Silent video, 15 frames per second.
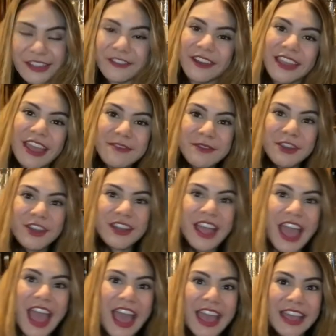again, we're going
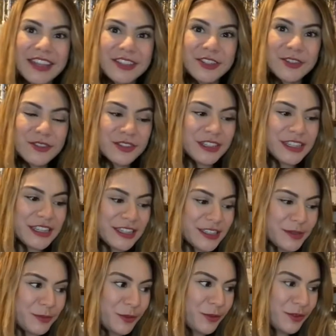to add 2
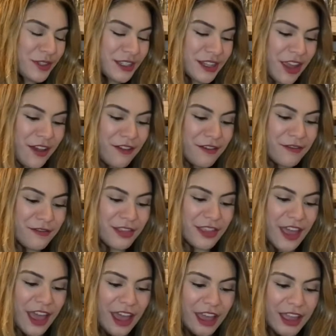teaspoons of
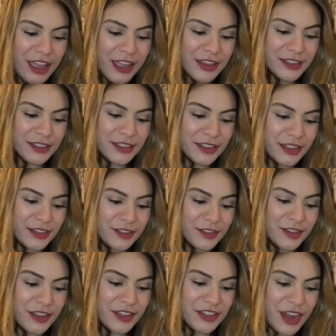that into
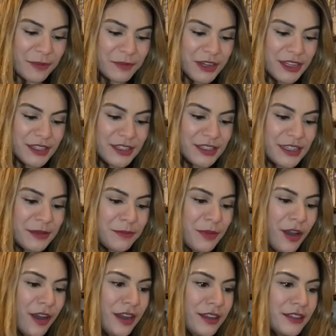the Japanese
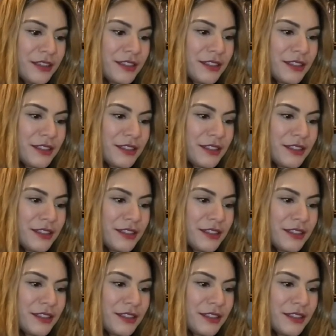teapot.